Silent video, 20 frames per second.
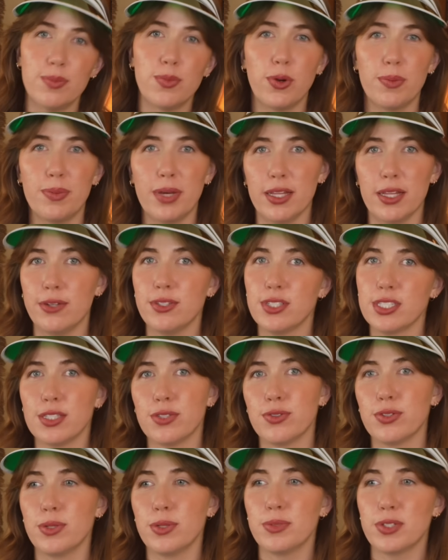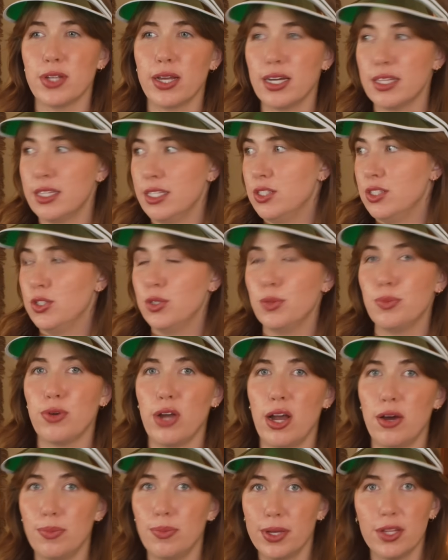more pillows in the room, so I got these 2
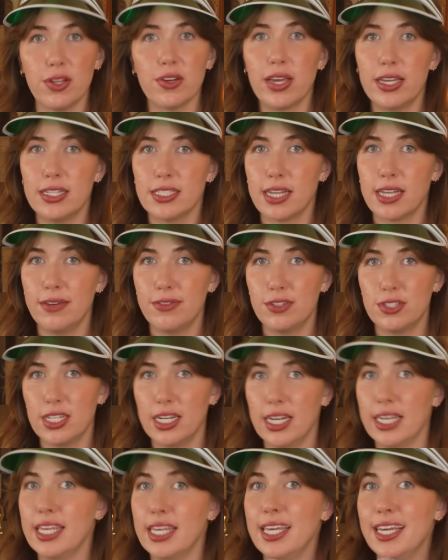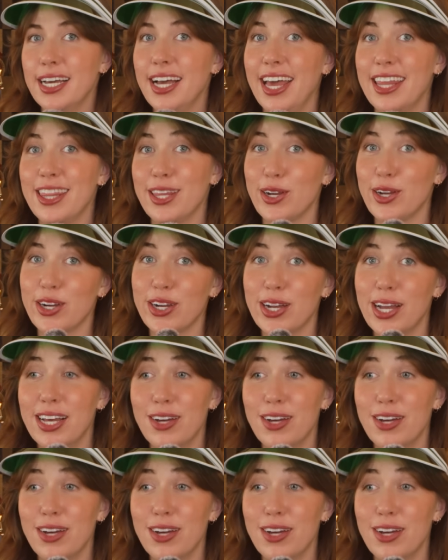brown pillowcase covers at IKEA, and they're